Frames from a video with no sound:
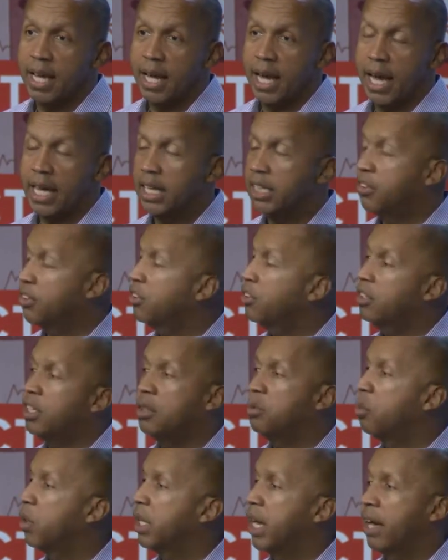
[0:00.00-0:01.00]
And I just
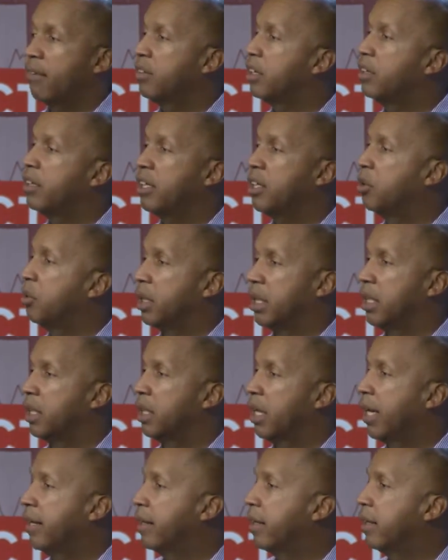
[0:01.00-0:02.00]
didn't want to have to deal with it.
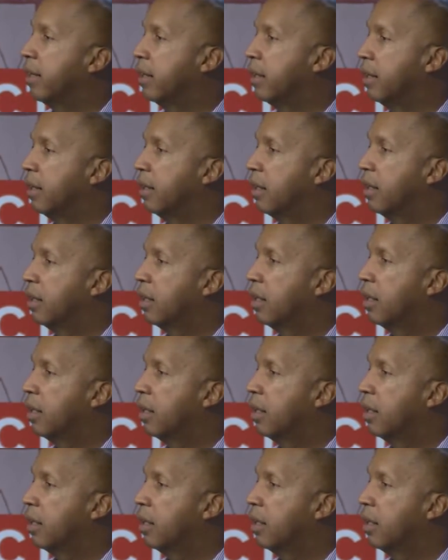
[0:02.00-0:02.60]
I didn't.